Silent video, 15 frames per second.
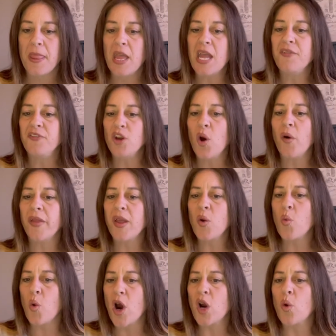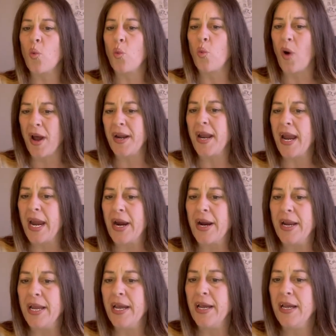If you only work one
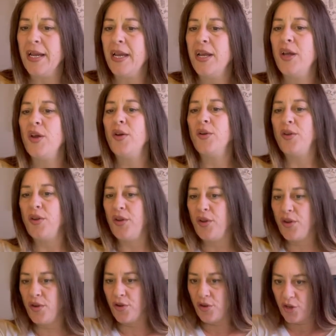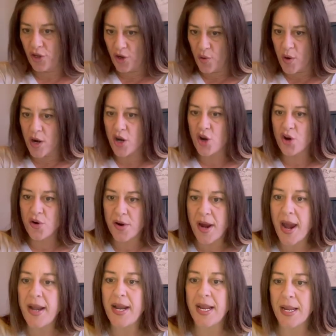area, you are
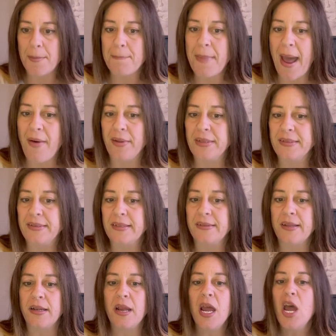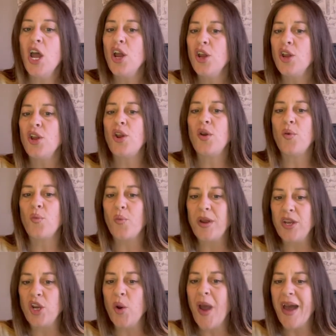creating imbalances, and
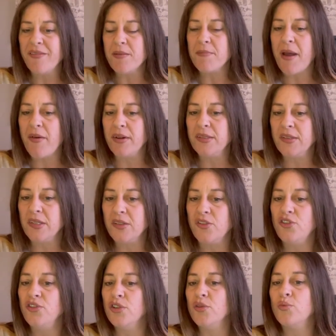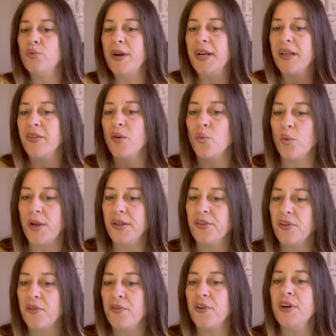when you have imbalances, you're running the
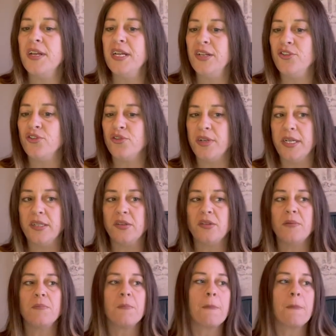risk for injuries.